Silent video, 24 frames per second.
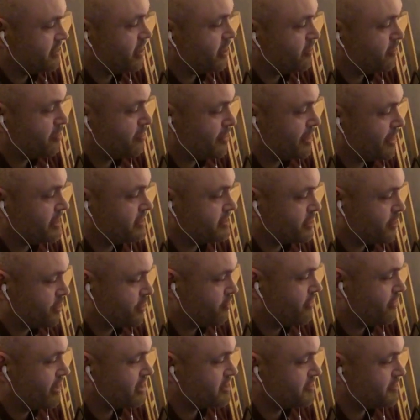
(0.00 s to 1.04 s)
Please don't
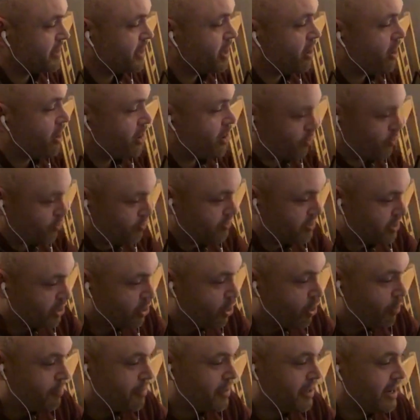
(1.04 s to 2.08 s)
arrest me. I own the
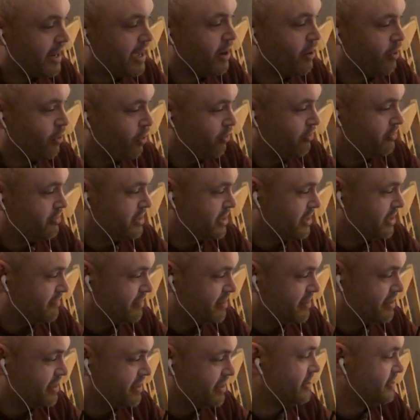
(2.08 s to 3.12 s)
copy now on
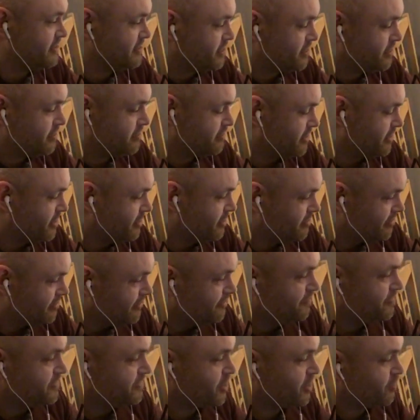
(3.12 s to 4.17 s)
DVD, so
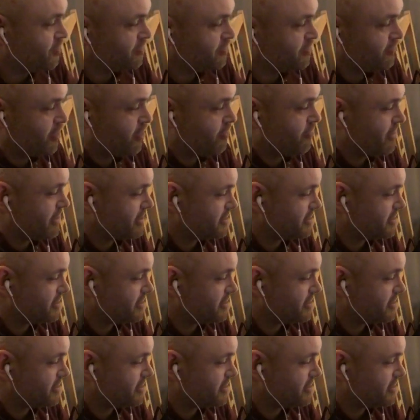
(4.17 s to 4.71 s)
don't arrest me.